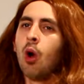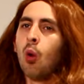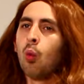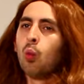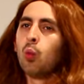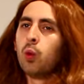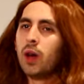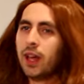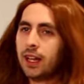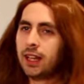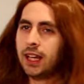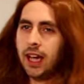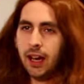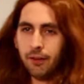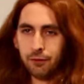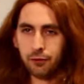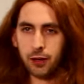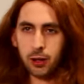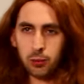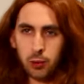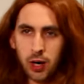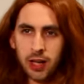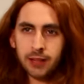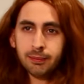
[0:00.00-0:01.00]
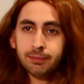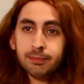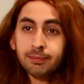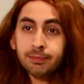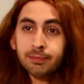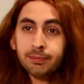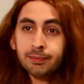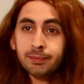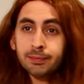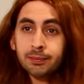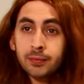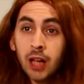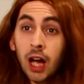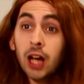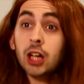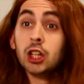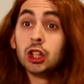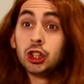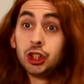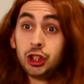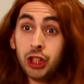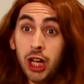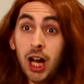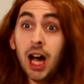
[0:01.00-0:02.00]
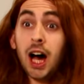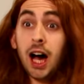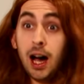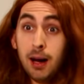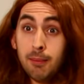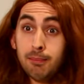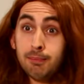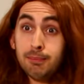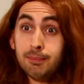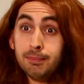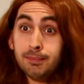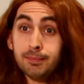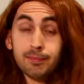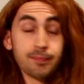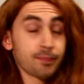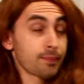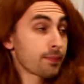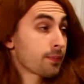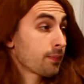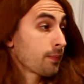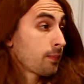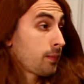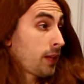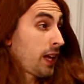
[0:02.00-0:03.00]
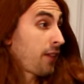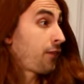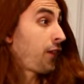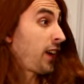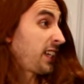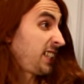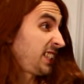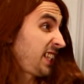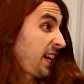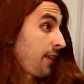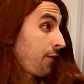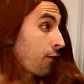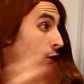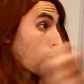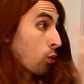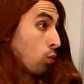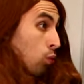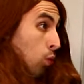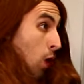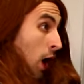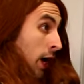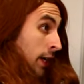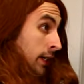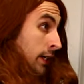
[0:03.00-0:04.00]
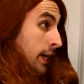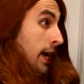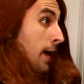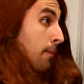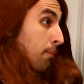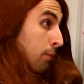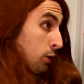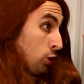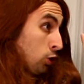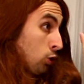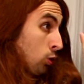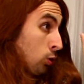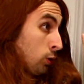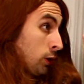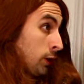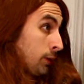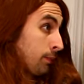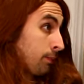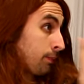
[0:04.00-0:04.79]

Will everyone shut up if I stay for one episode?